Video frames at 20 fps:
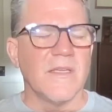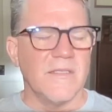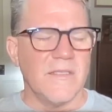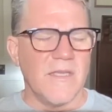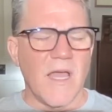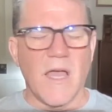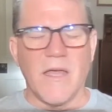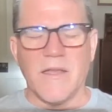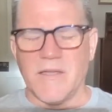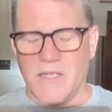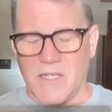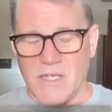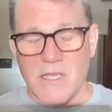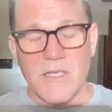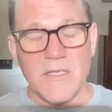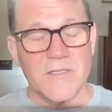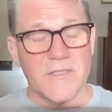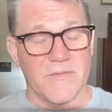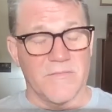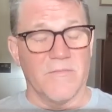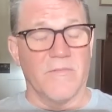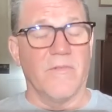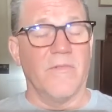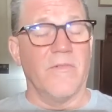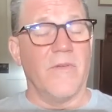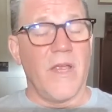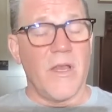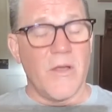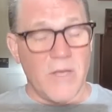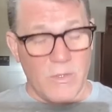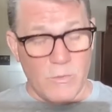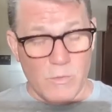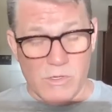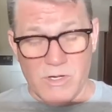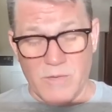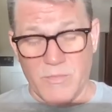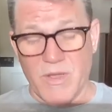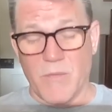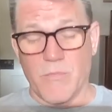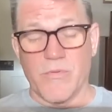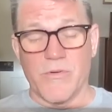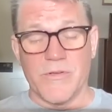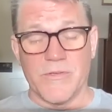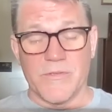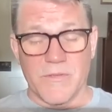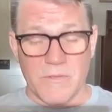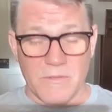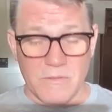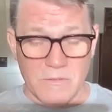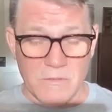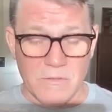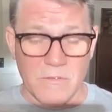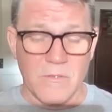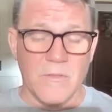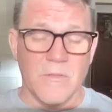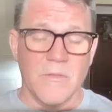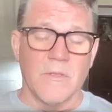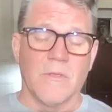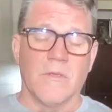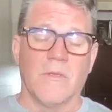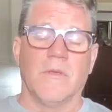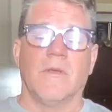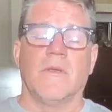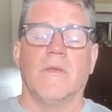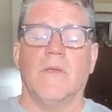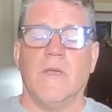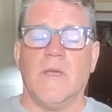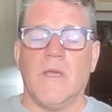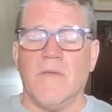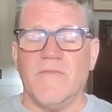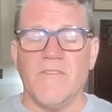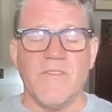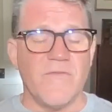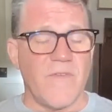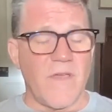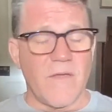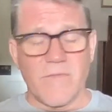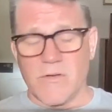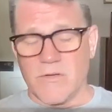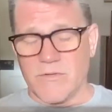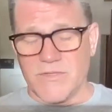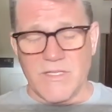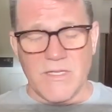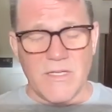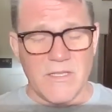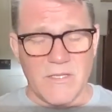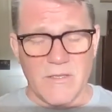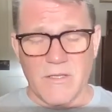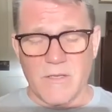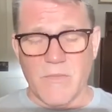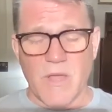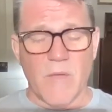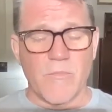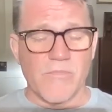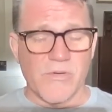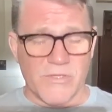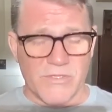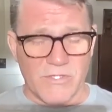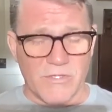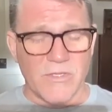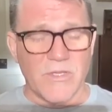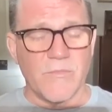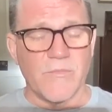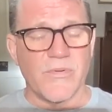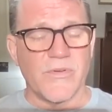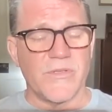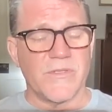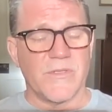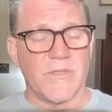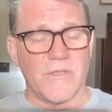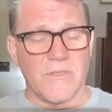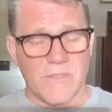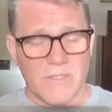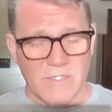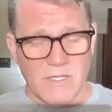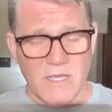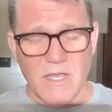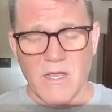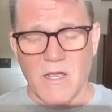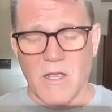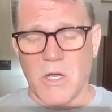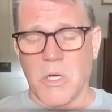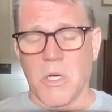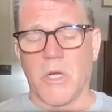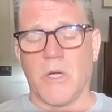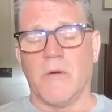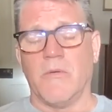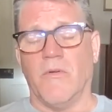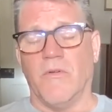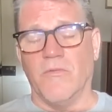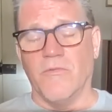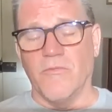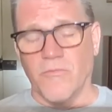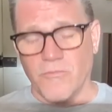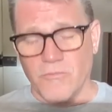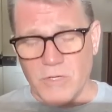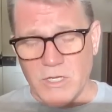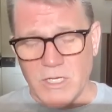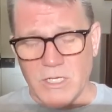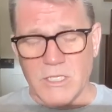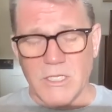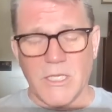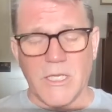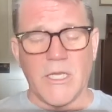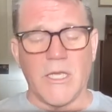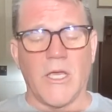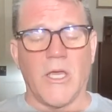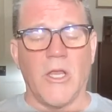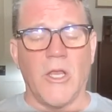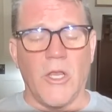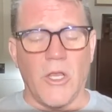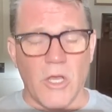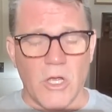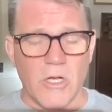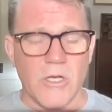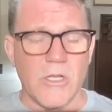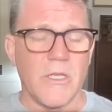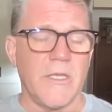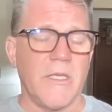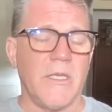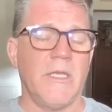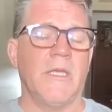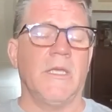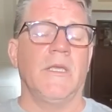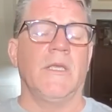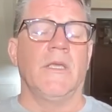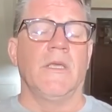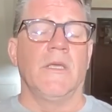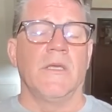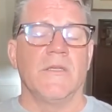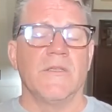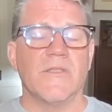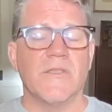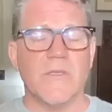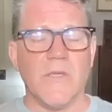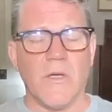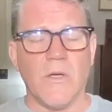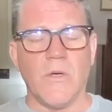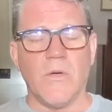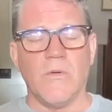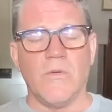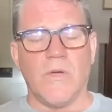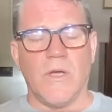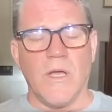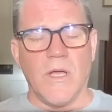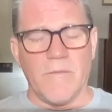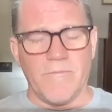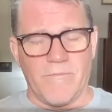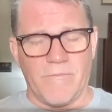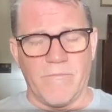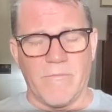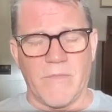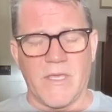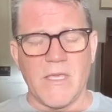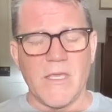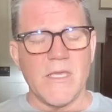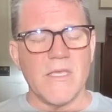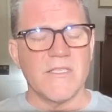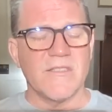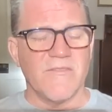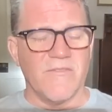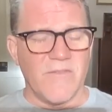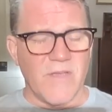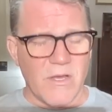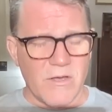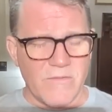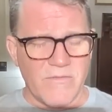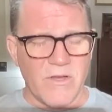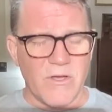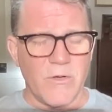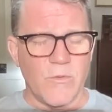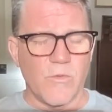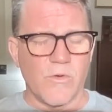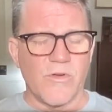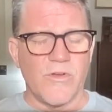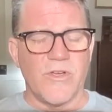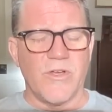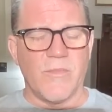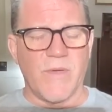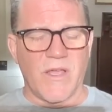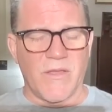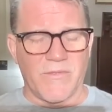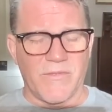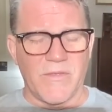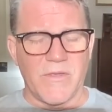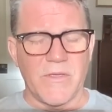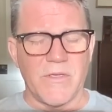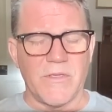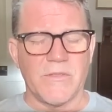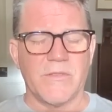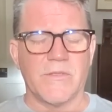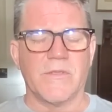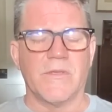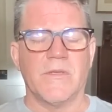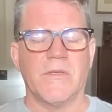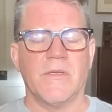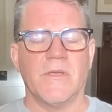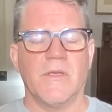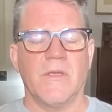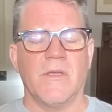Yeah, and he's very worried about prison. Yeah, if you've ever seen anything about Brazilian prisons, they are really gnarly. So he's very, very worried about this.